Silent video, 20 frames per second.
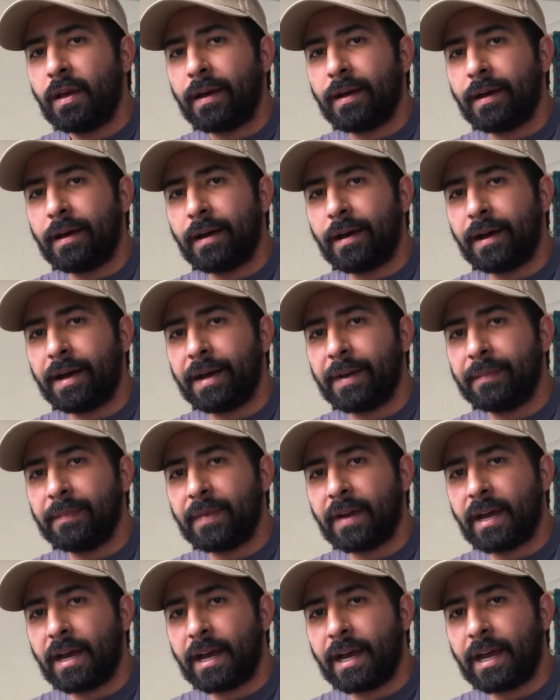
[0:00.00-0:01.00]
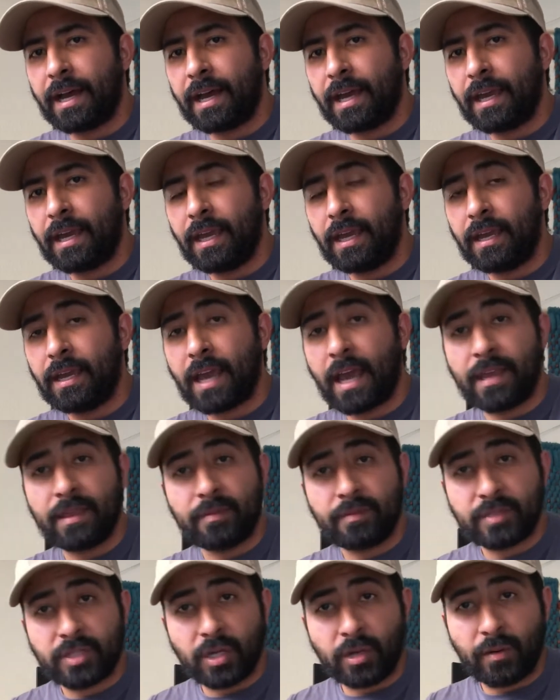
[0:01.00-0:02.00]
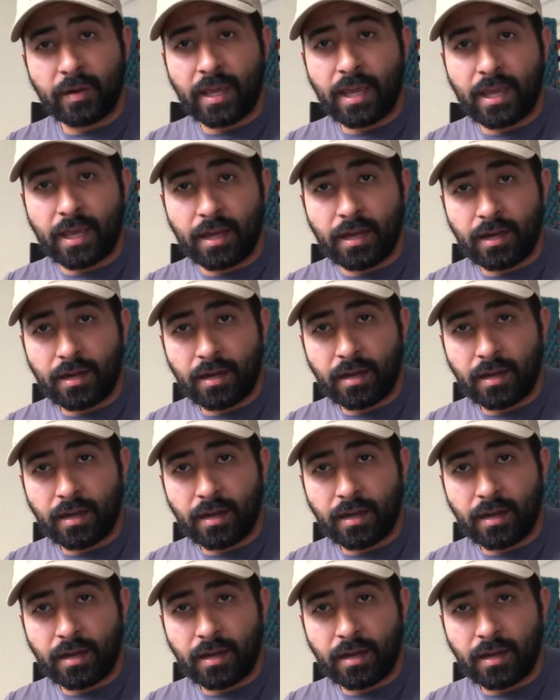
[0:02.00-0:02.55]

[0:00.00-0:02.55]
I had them towed in